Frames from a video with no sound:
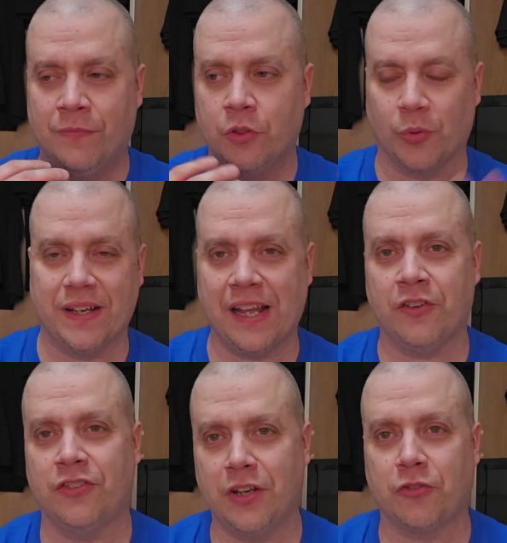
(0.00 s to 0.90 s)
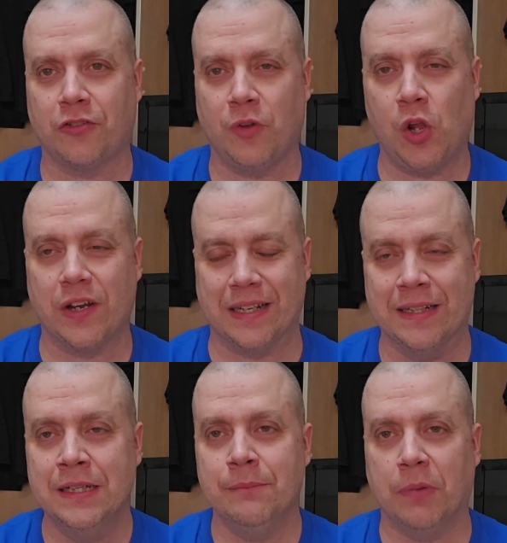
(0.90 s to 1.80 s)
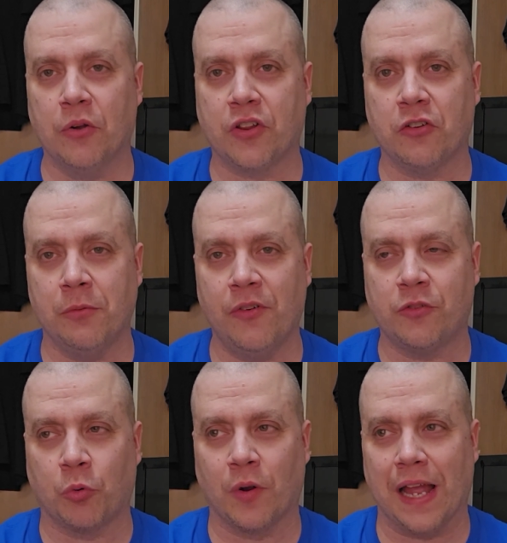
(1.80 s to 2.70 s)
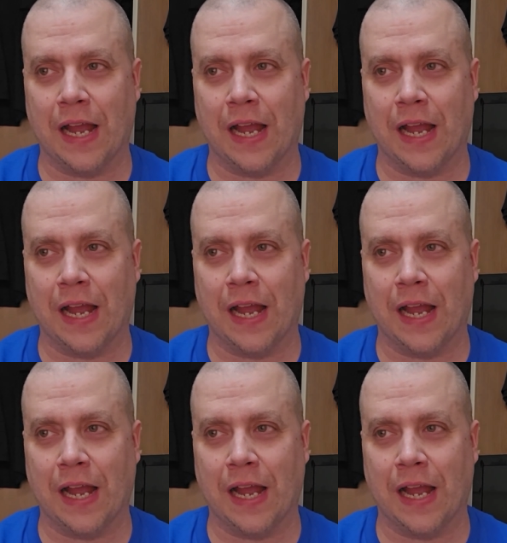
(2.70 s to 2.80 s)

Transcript: 3,000 Years of Longing. Both those movies were